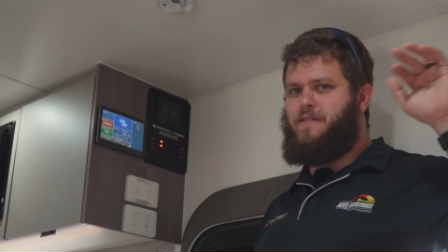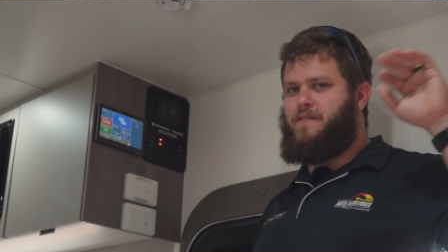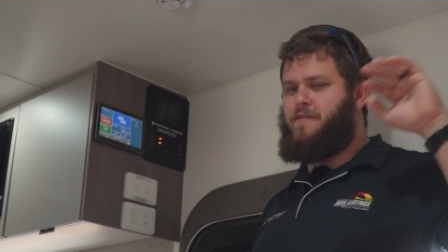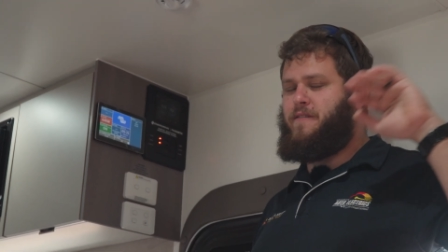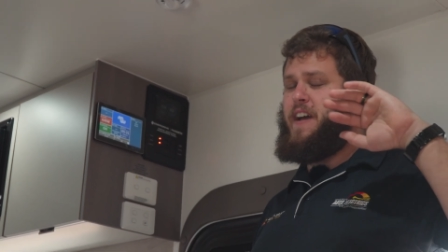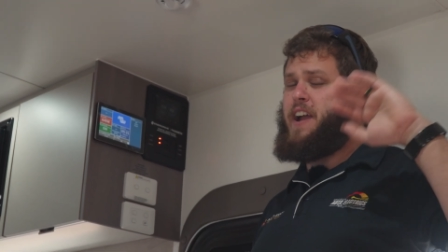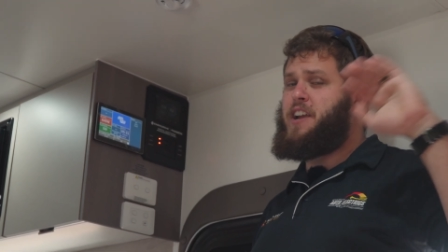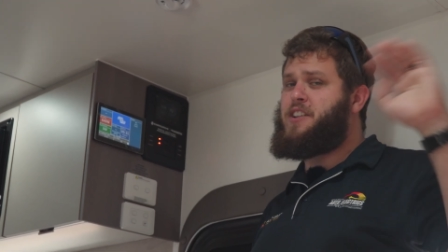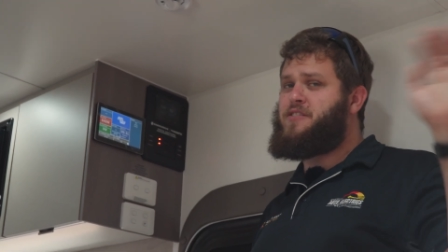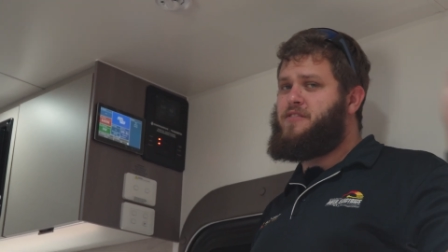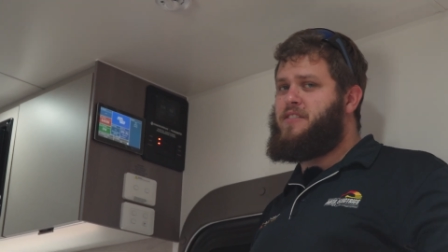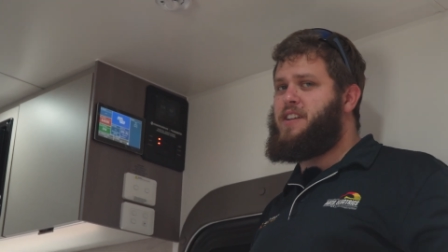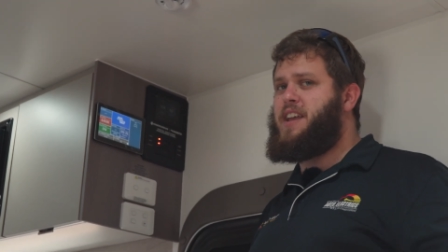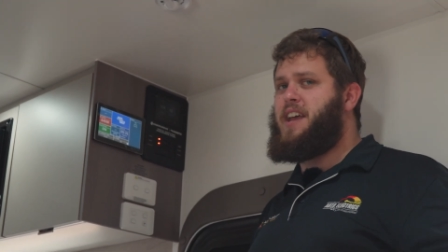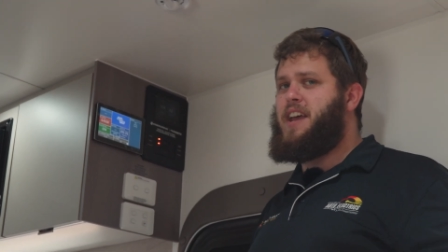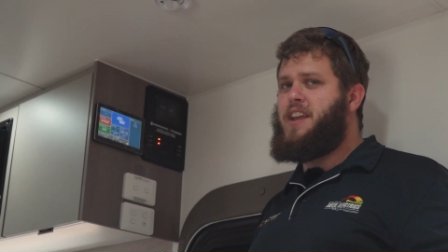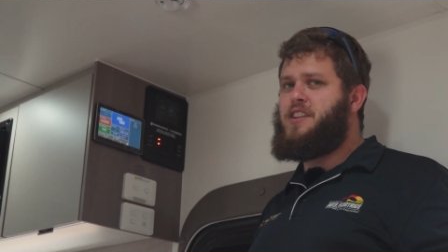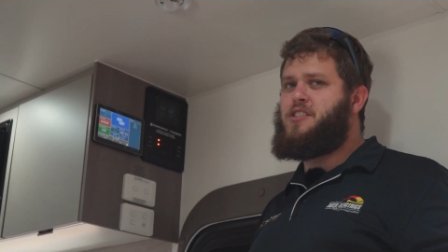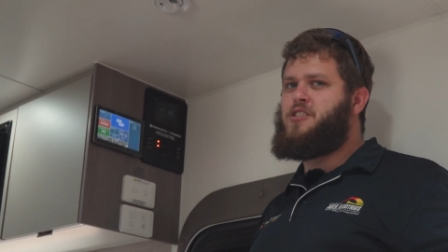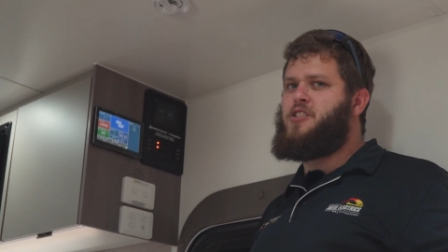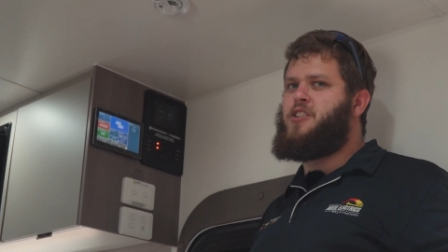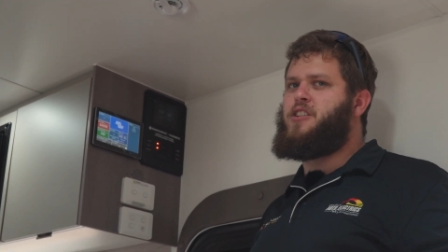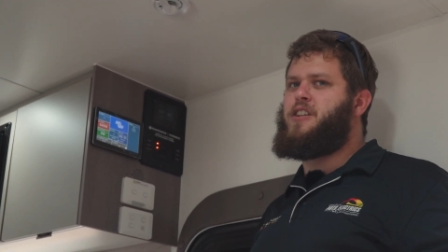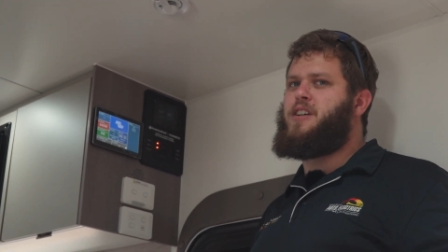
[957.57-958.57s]
factory
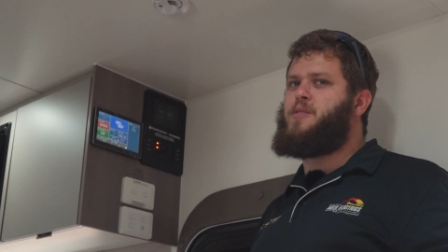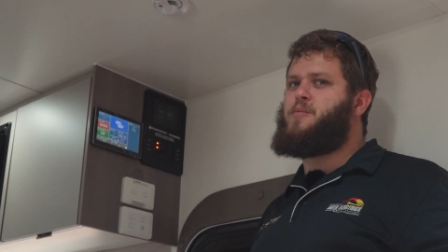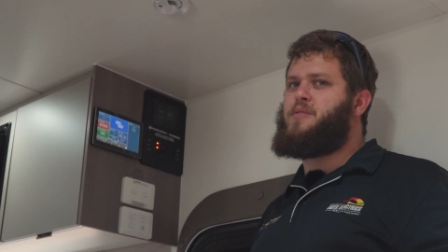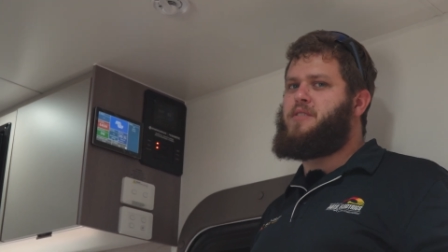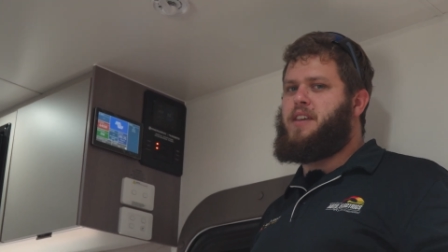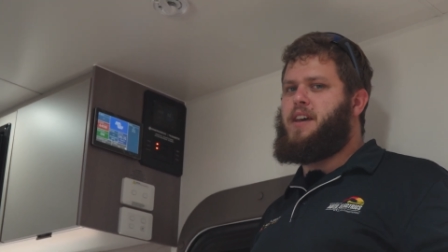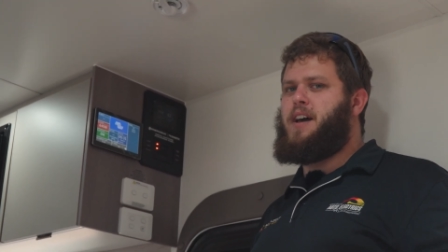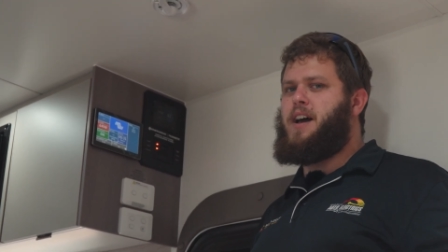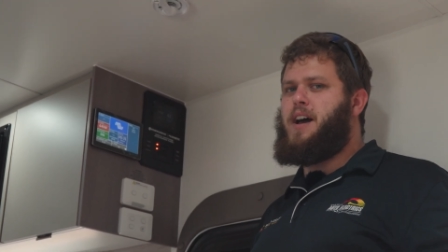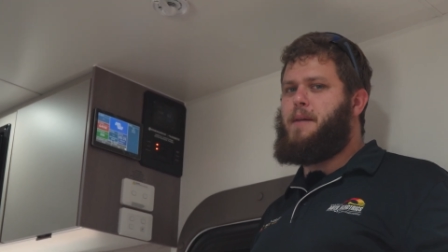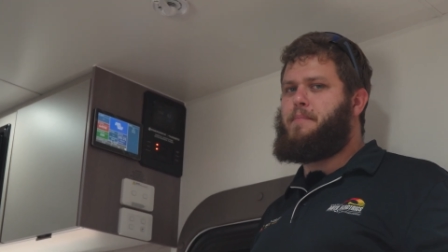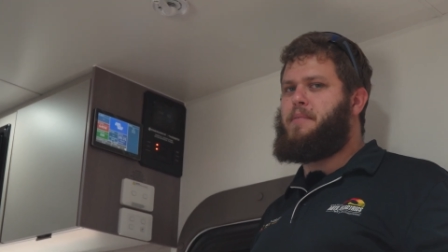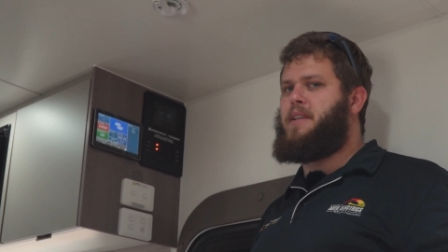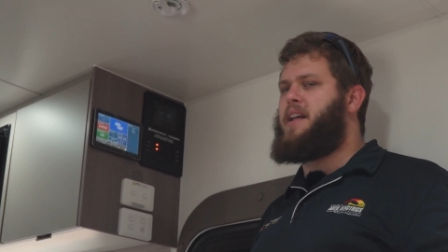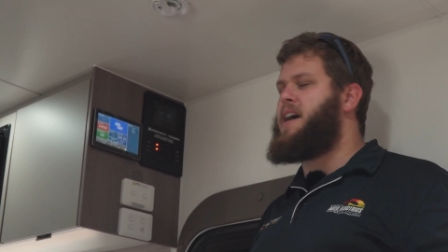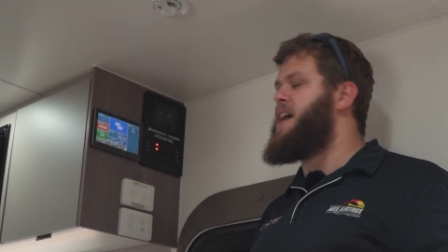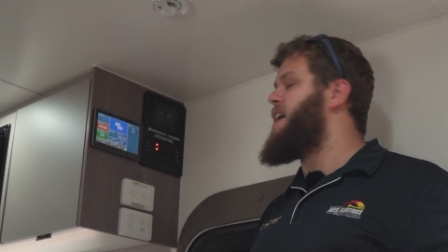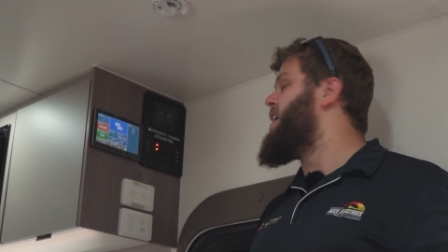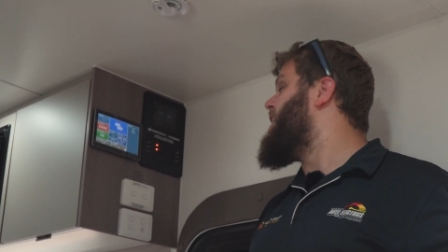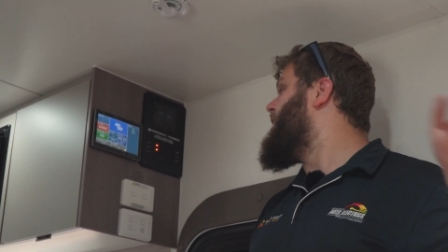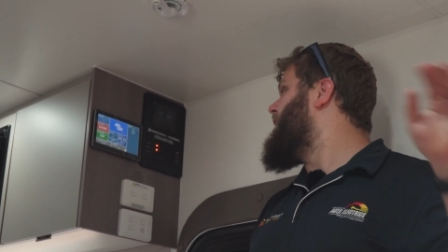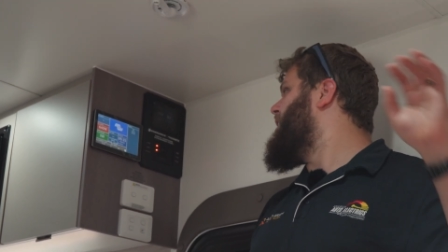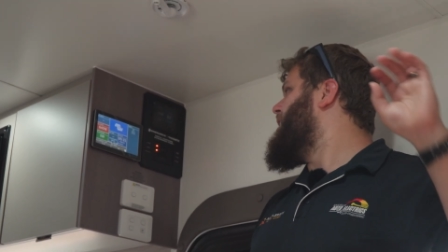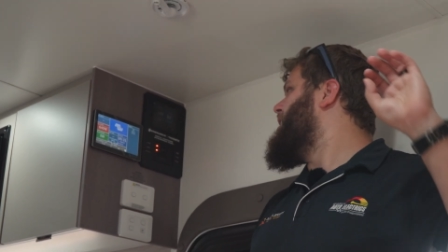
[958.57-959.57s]
head unit with
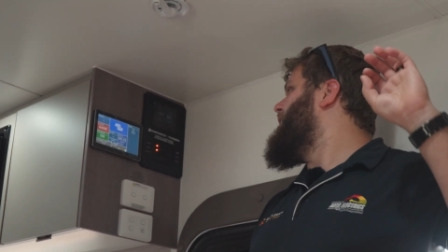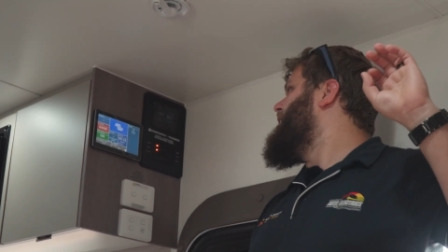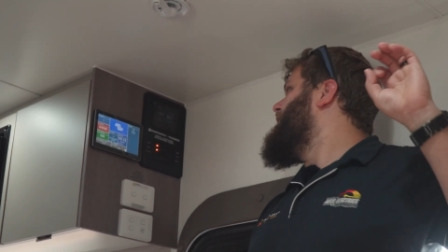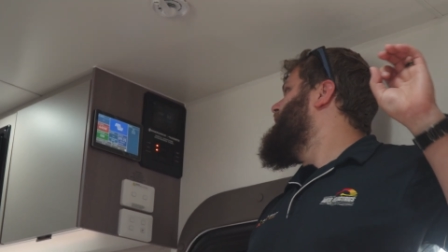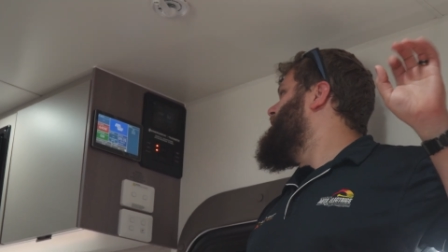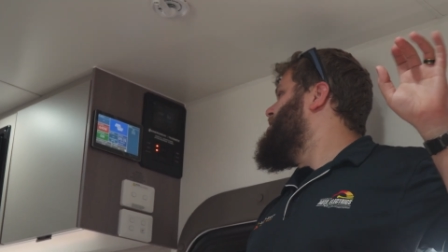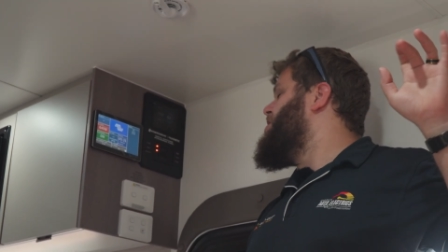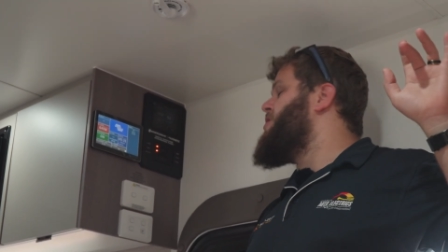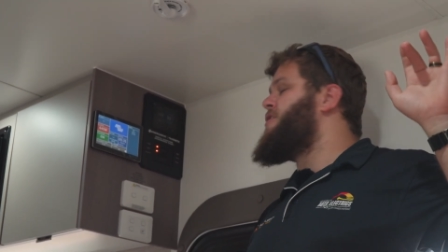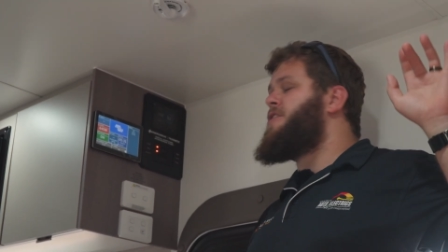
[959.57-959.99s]
CarPlay, you